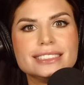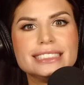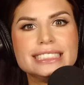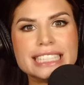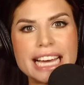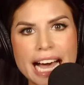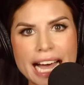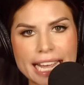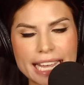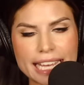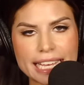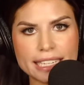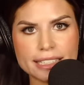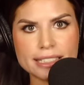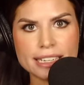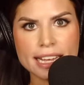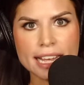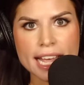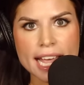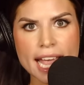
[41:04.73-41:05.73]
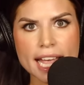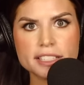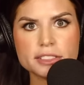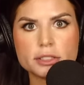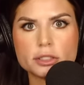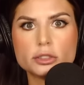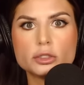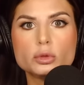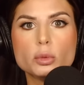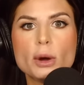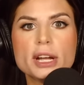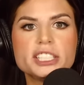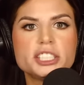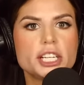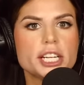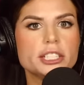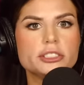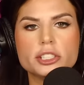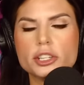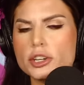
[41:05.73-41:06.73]
diet and
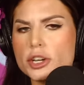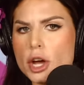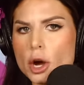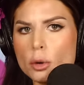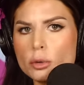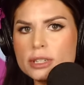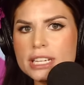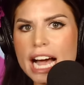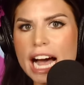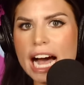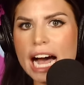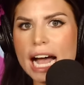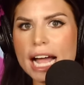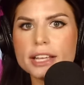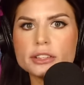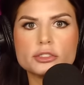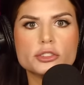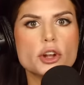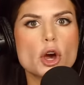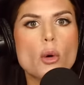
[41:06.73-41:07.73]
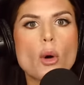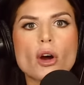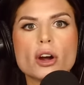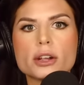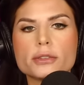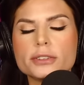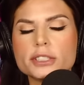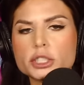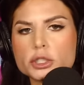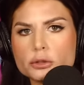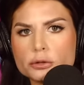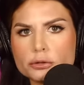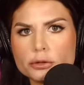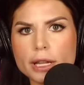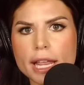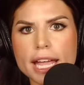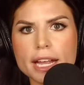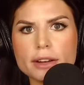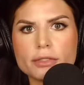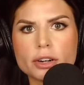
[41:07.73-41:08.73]
switching to no dyes, no artificial
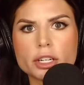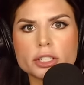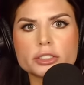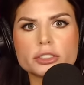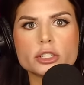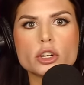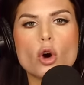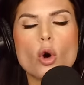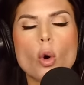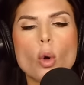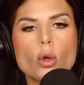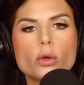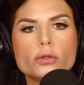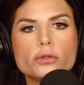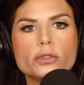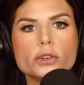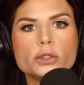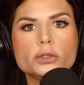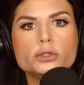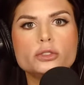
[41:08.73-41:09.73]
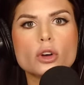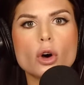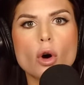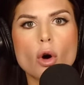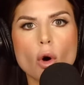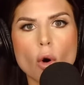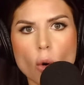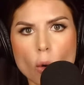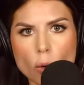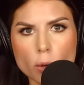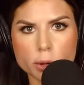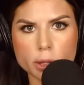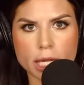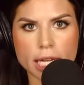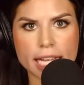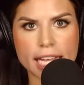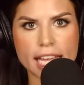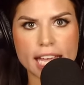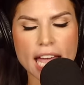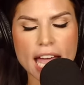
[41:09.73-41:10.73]
flavors, and whole foods
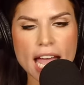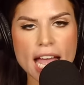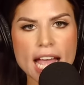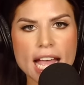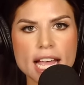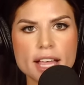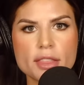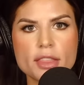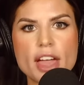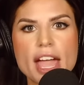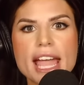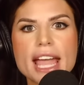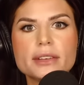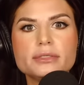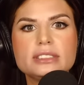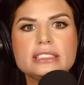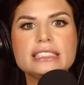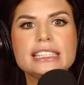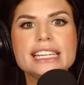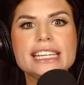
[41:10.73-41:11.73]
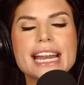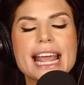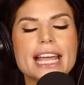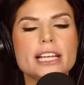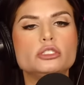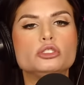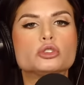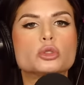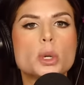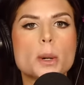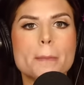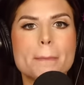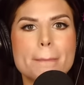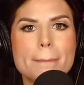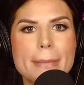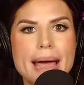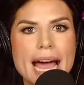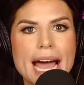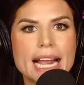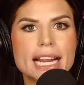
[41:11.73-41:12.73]
only, they have seen a
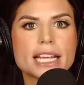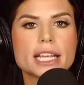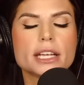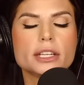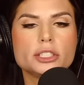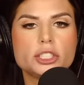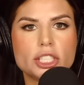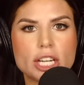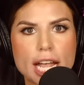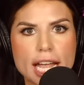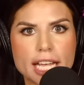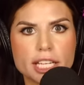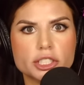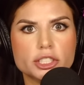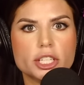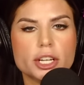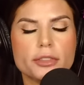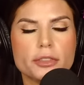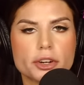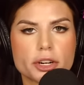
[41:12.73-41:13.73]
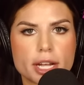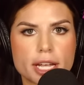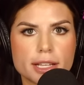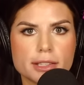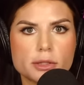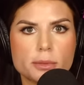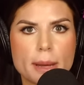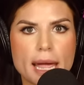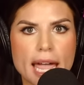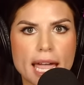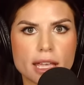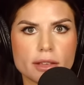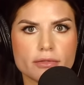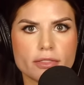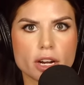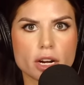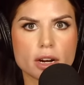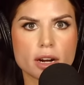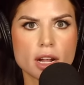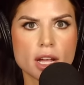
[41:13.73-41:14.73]
dramatic change in their kids'
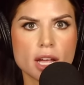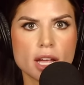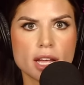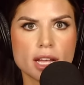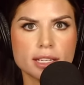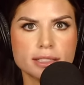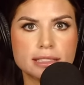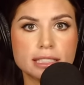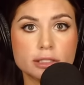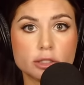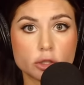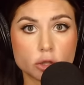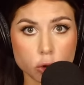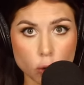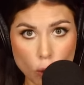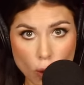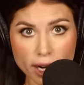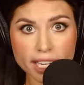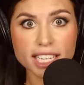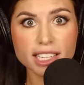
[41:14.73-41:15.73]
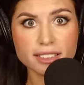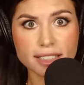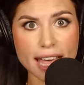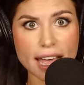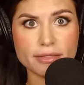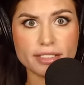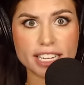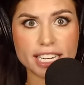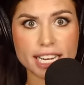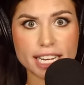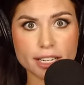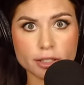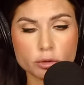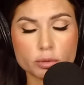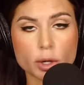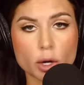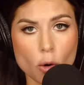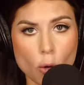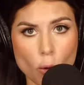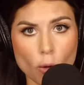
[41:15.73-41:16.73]
behavior. Since 2011, it is
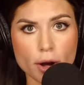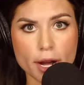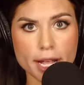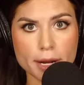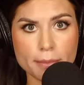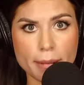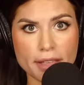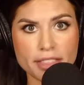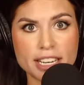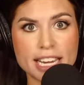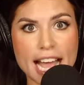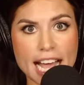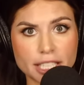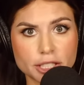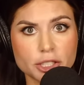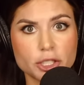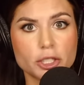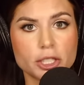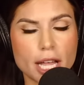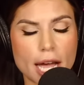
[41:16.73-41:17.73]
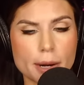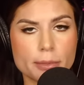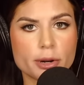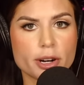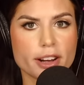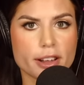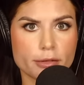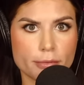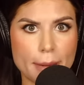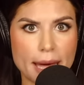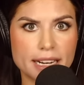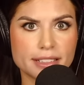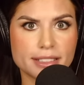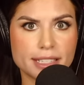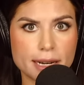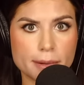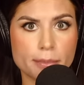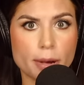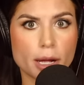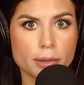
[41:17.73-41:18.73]
recorded by the National Library of
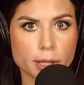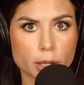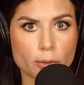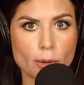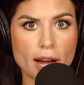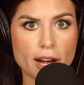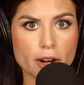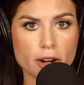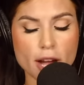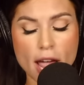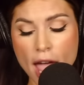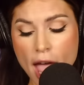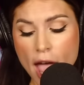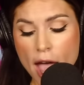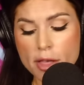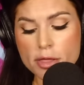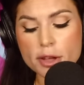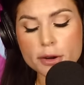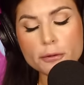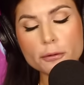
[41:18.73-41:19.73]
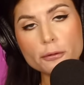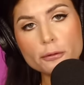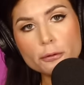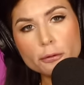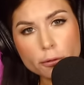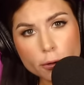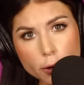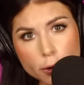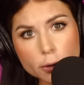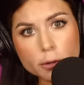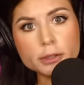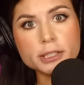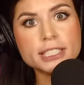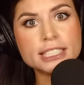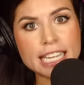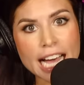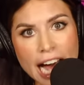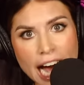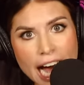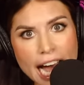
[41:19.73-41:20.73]
Medicine and Public Record that food
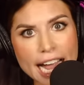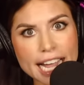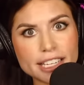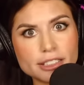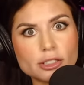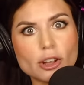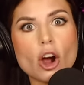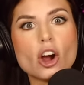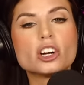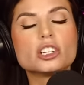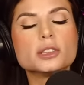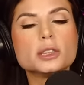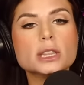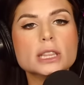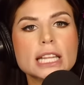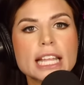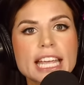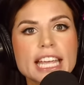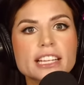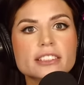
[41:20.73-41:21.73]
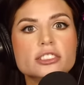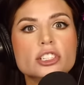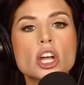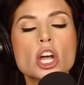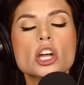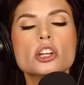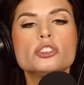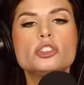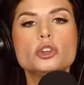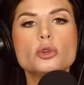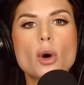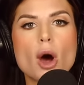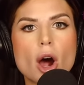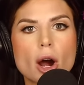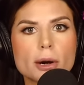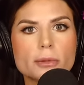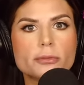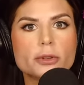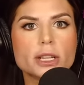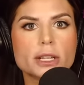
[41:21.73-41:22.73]
dyes are linked to
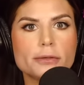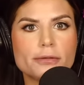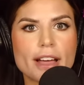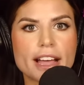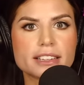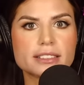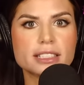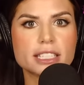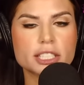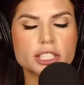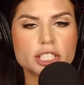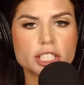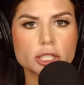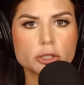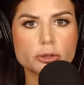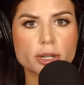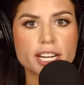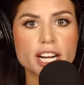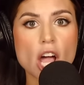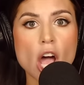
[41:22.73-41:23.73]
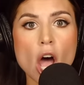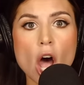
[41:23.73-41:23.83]
harmful effects in children.